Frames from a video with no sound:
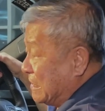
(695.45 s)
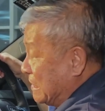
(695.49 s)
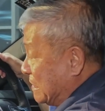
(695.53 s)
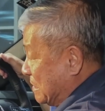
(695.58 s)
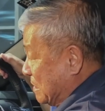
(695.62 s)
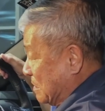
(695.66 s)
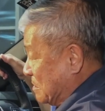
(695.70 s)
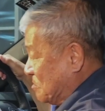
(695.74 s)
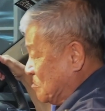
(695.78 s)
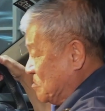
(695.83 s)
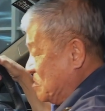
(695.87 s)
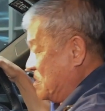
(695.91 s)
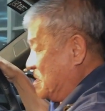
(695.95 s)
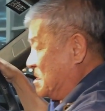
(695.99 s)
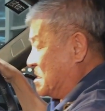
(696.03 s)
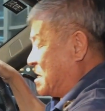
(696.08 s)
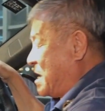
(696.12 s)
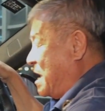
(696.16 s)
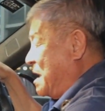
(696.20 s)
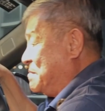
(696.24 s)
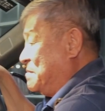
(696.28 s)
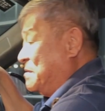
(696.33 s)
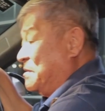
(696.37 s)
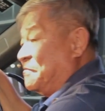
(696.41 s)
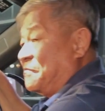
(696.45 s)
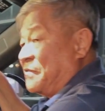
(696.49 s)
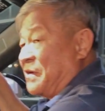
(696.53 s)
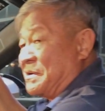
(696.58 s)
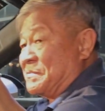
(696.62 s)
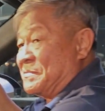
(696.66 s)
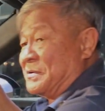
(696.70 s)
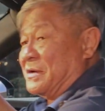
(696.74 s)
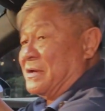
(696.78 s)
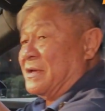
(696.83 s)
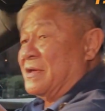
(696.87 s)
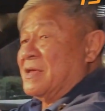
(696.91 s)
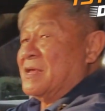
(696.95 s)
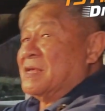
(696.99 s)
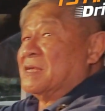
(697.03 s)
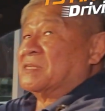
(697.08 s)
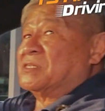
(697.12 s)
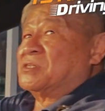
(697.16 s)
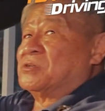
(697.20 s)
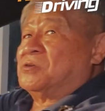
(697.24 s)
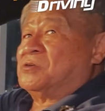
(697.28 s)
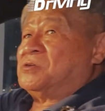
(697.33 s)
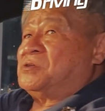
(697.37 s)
this is real carbon fiber. So